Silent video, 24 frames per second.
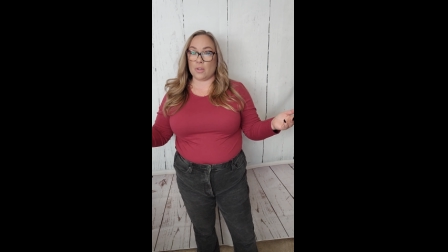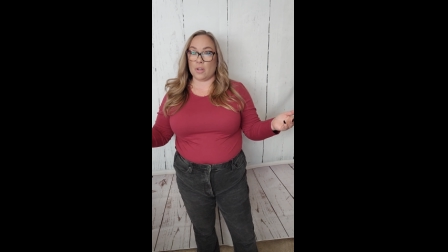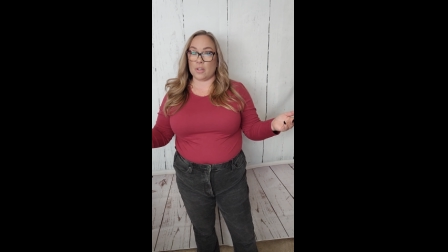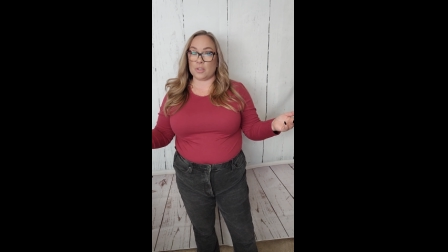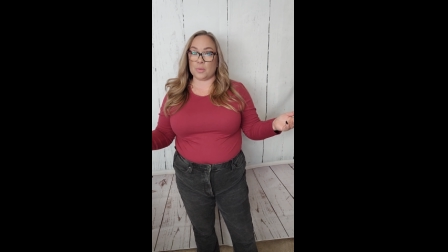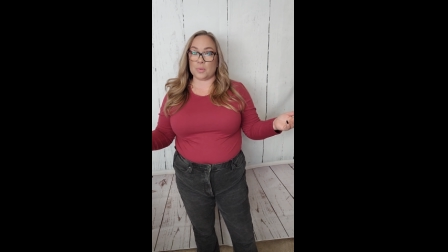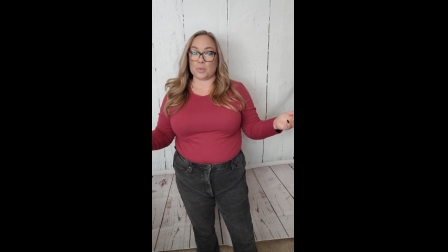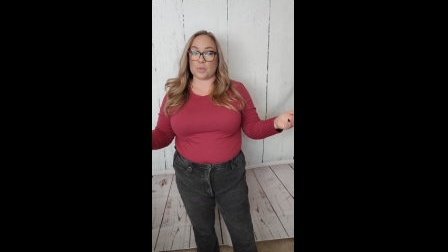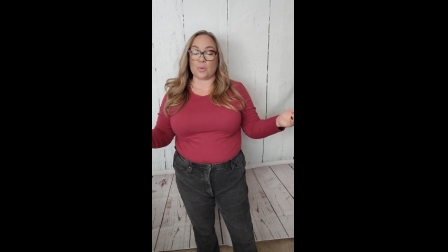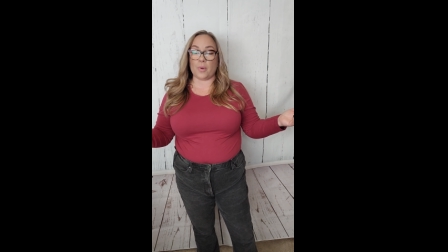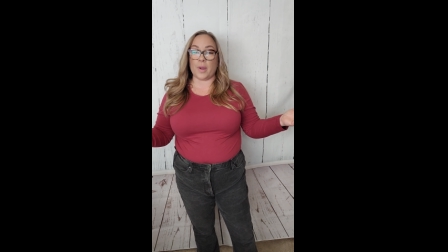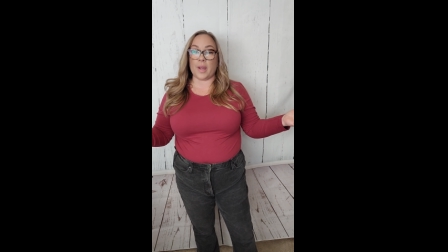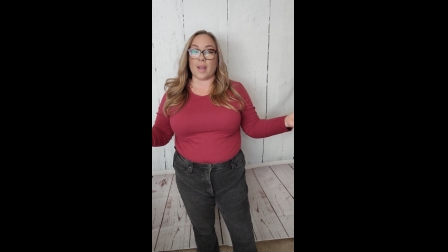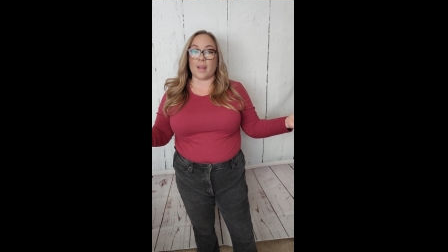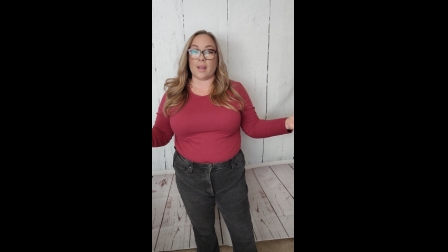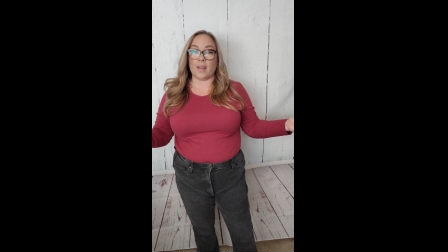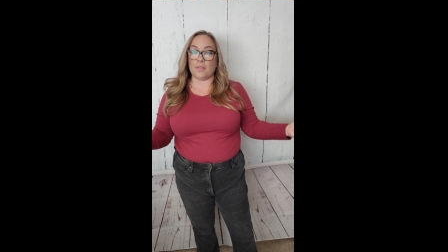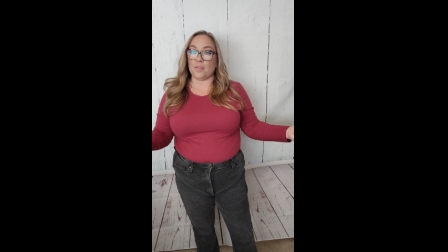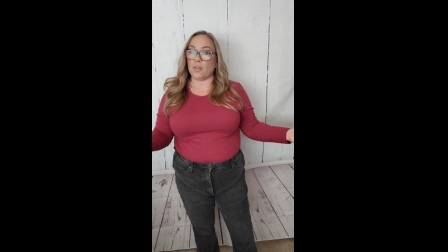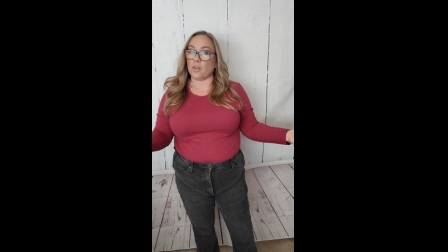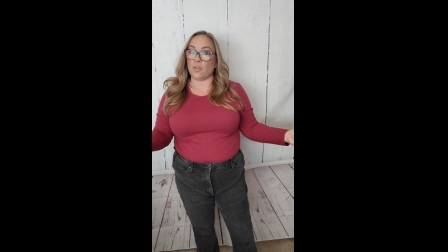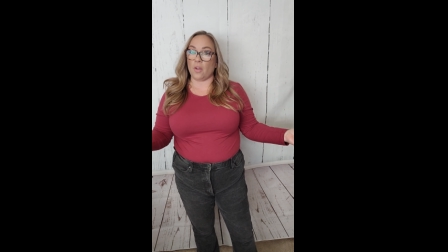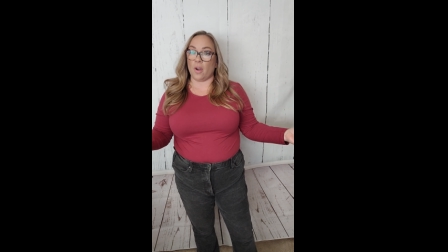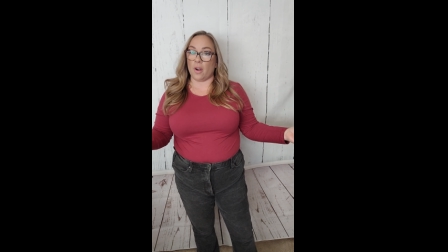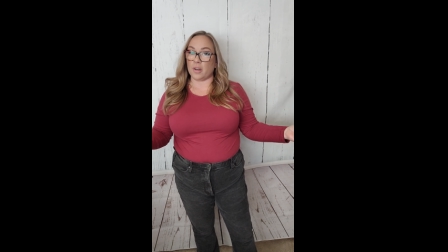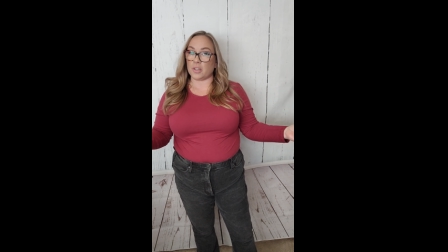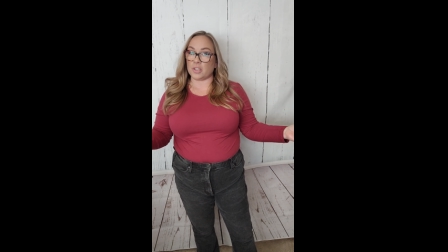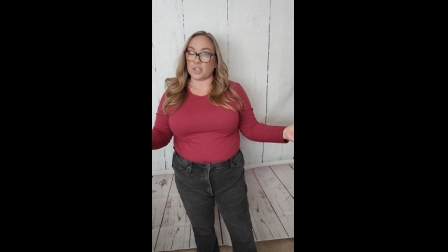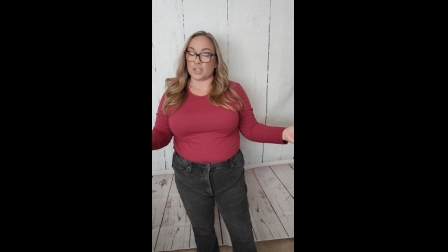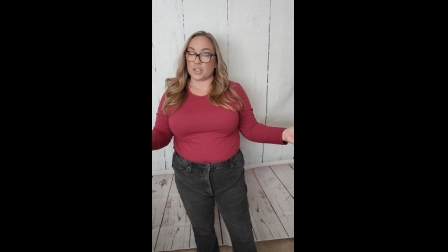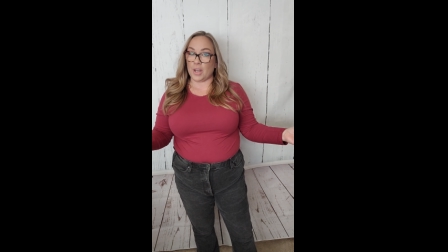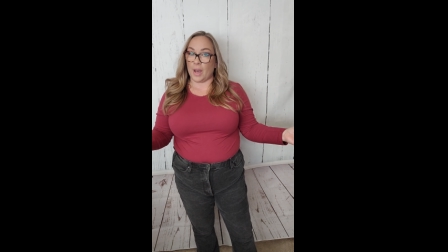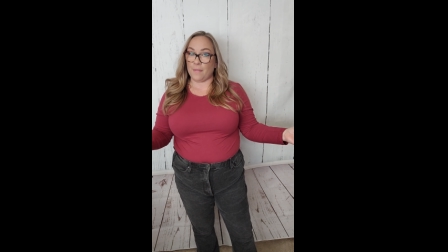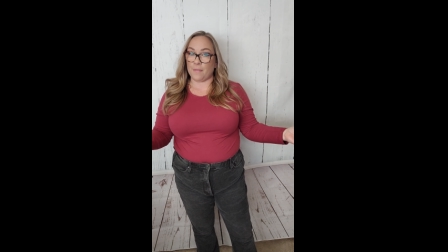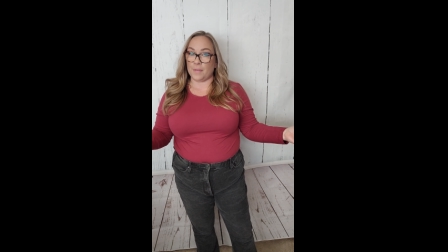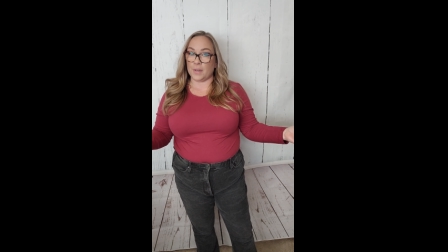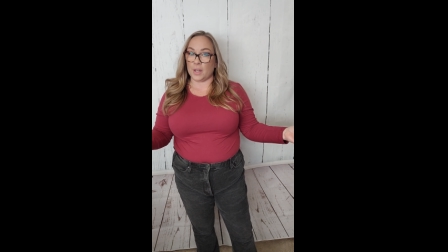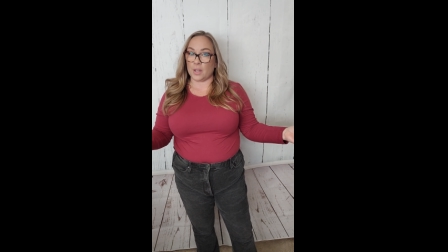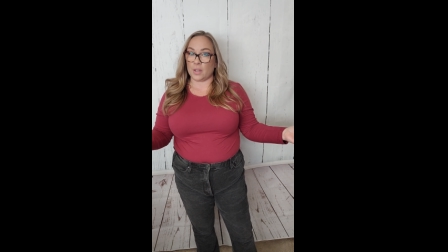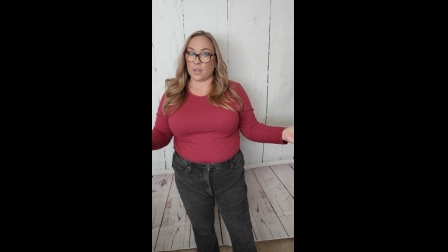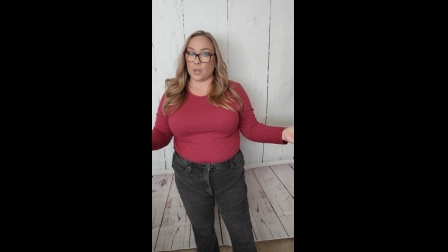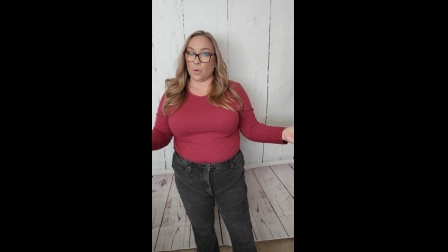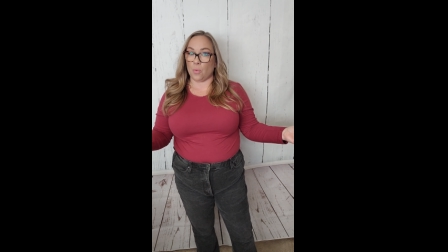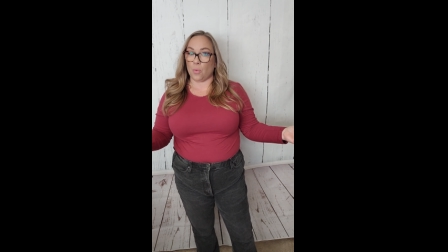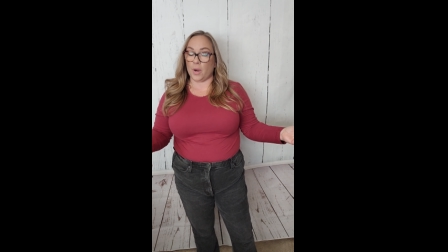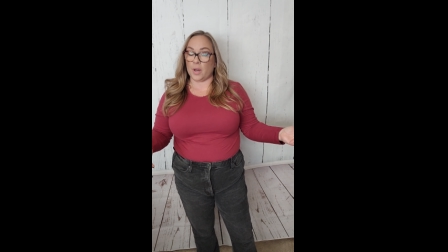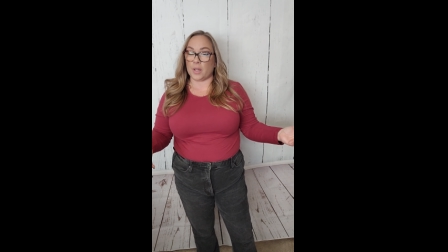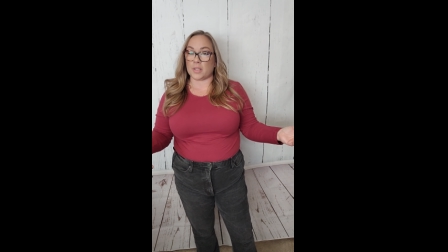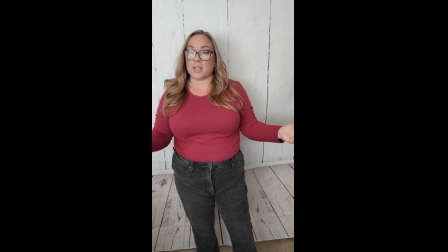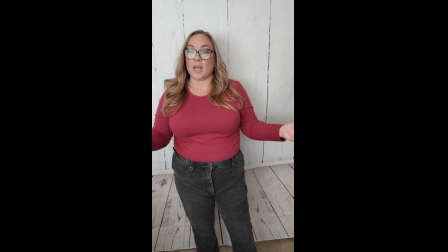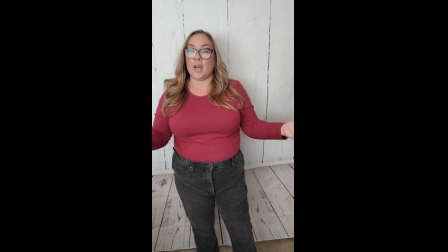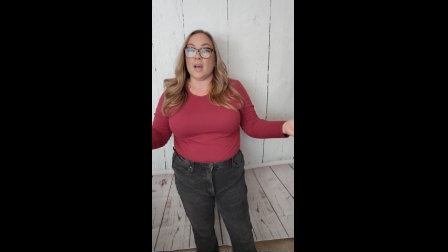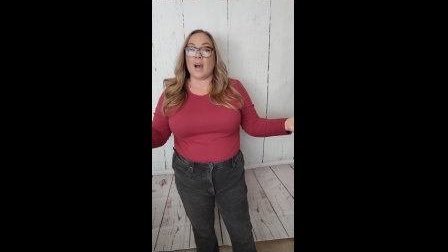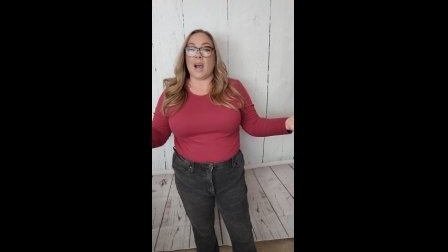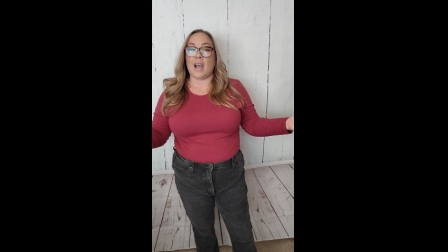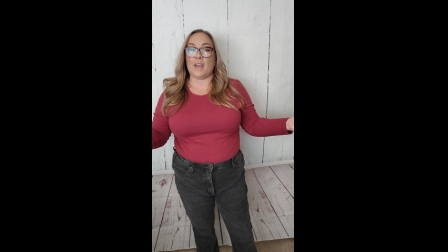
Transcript: large was great and the large definitely worked.